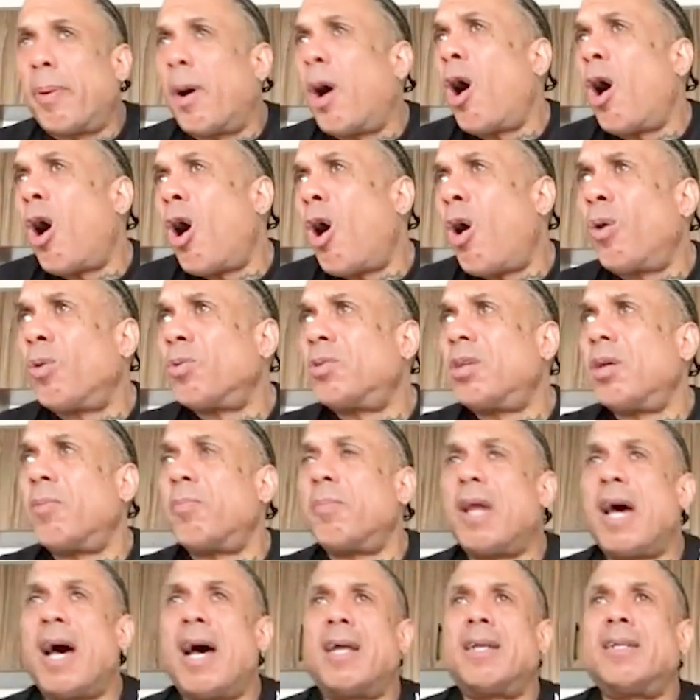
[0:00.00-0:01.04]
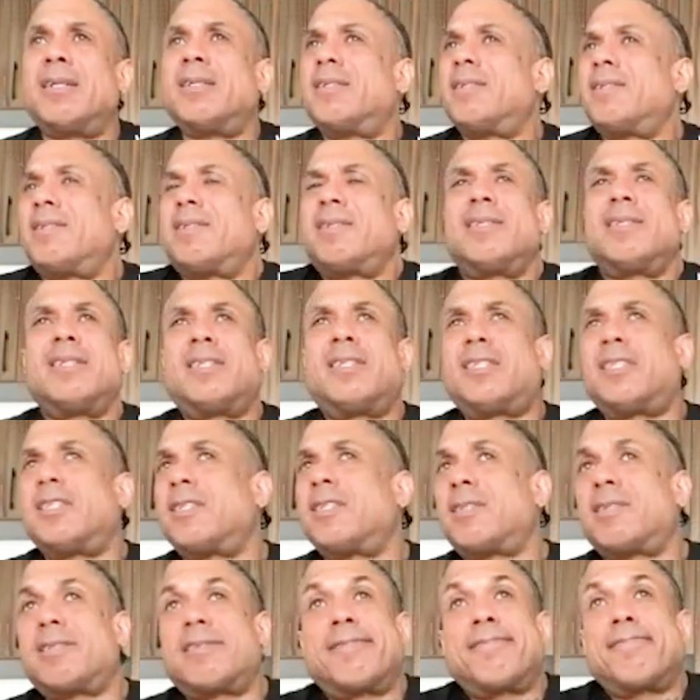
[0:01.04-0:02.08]
appalled. I'm not,
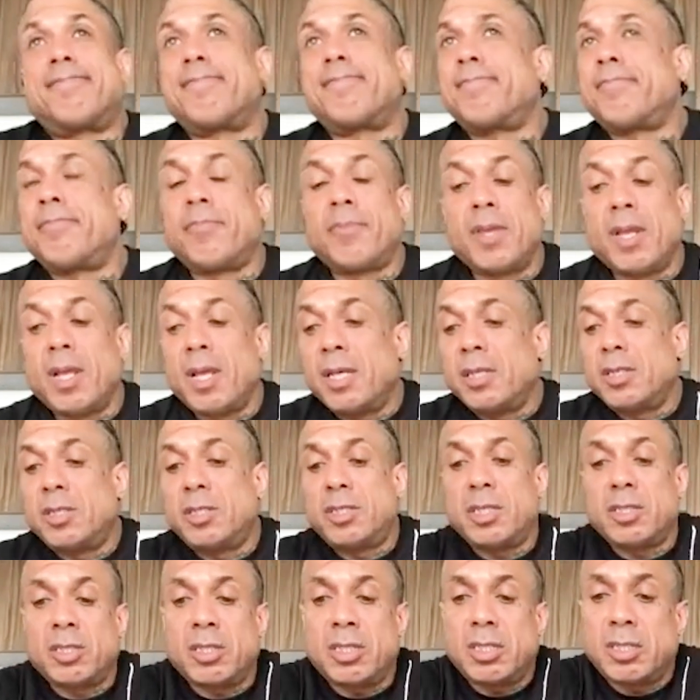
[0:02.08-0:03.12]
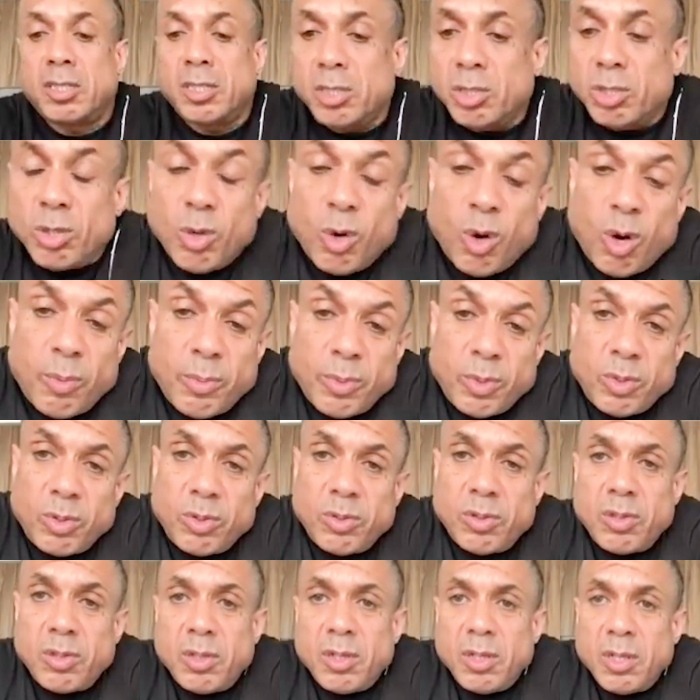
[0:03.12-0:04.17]
it's just, it's just, just
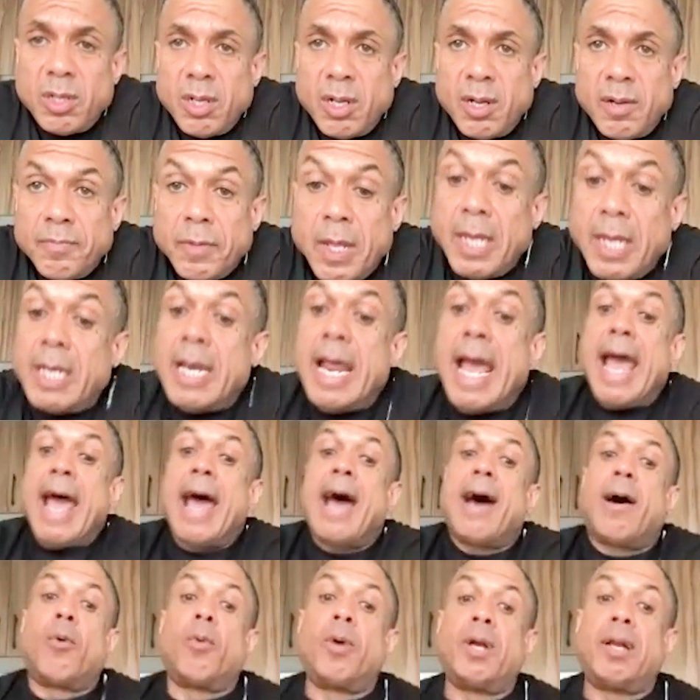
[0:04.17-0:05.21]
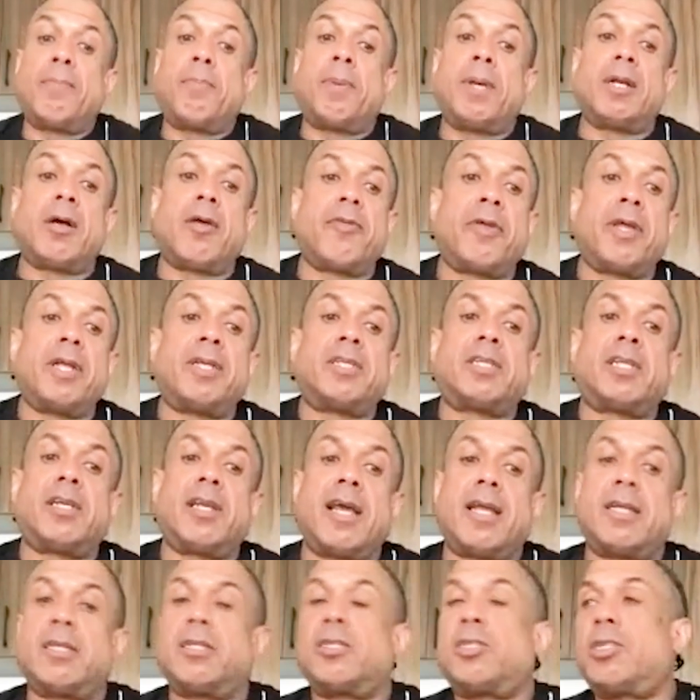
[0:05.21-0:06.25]
normal. And now with it being on the
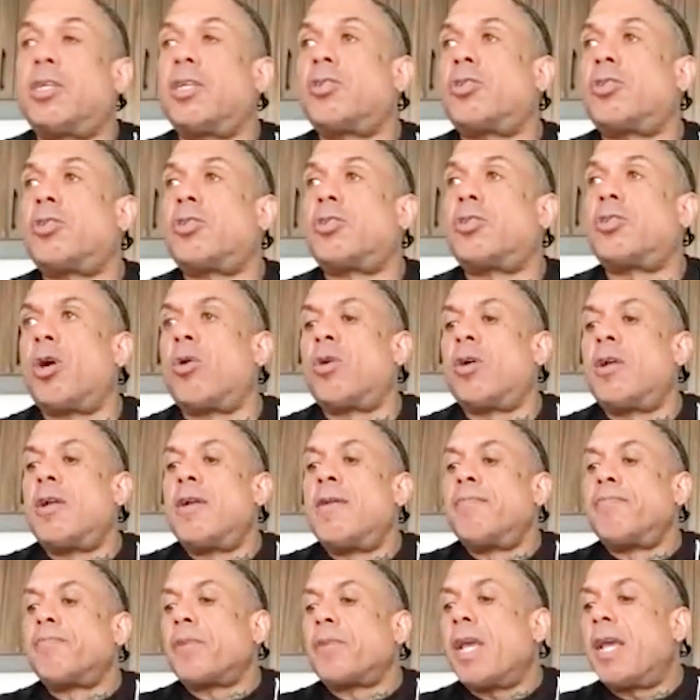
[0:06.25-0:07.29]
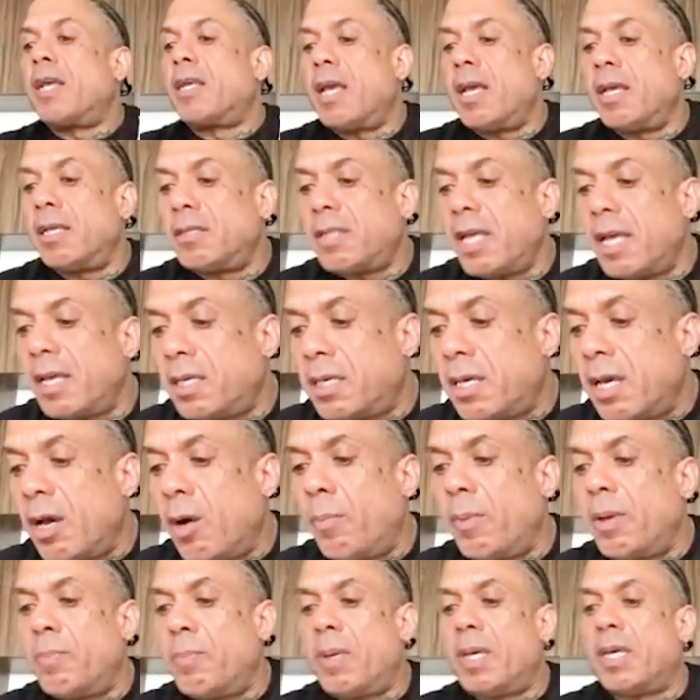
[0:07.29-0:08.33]
internet, it's just, you know, it, it, they
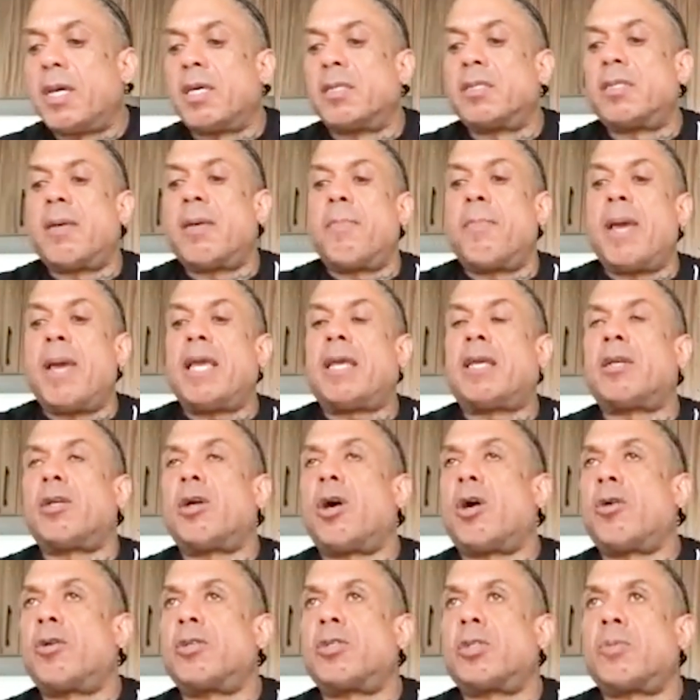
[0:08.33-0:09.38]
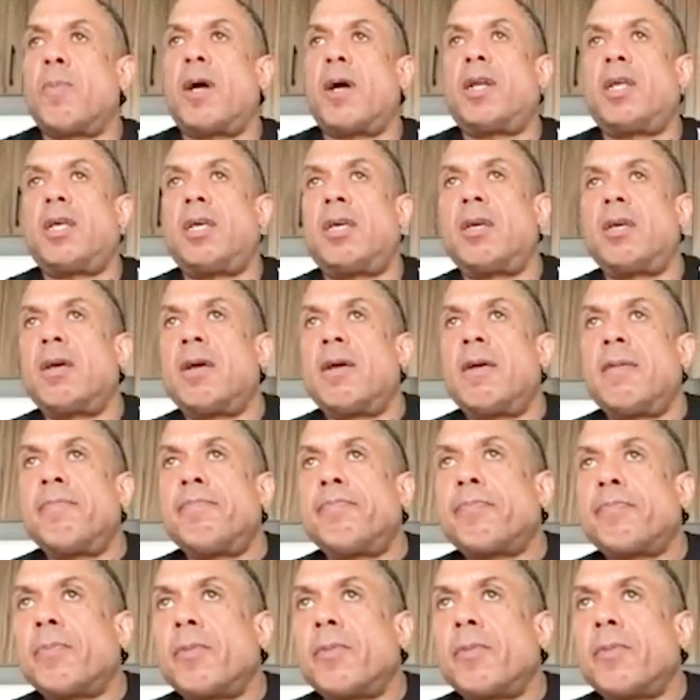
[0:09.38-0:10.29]
kill me because they're making all this money